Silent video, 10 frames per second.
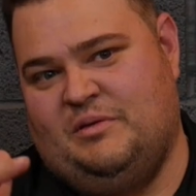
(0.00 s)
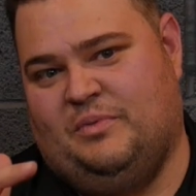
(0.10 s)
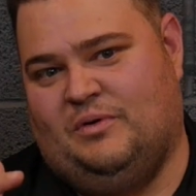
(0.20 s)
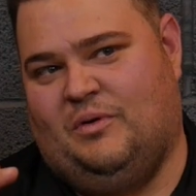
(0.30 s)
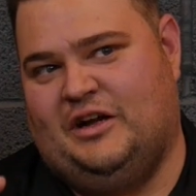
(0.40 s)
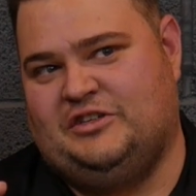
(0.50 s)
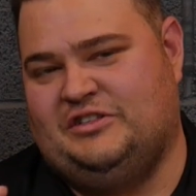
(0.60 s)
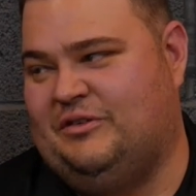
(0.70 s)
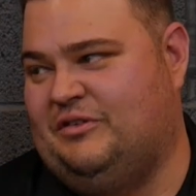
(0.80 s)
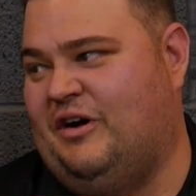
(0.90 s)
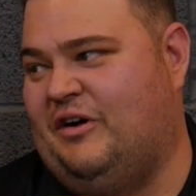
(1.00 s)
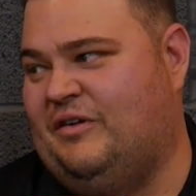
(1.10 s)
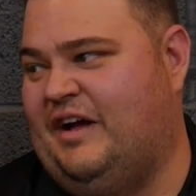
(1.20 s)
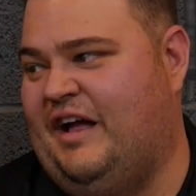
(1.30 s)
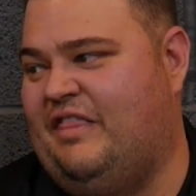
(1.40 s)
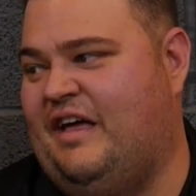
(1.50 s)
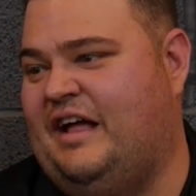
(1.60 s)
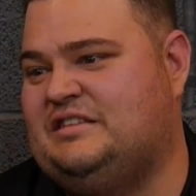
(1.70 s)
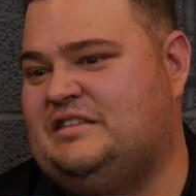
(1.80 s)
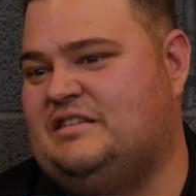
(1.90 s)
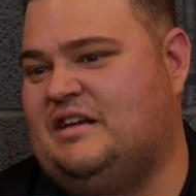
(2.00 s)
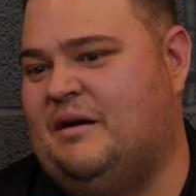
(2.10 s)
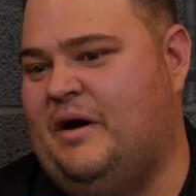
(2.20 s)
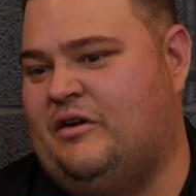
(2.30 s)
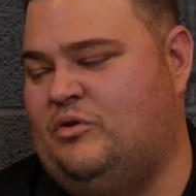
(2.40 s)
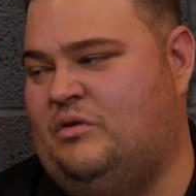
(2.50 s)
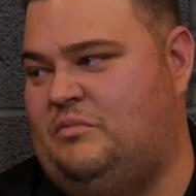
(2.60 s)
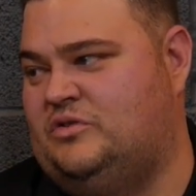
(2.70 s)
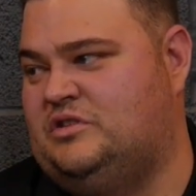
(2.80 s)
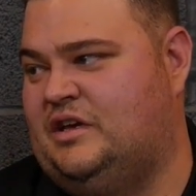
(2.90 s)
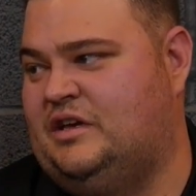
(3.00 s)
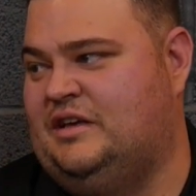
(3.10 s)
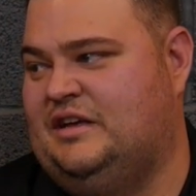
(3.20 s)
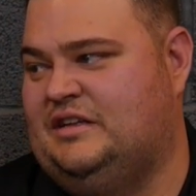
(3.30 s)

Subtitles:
people watching don't know, and that's about you and music.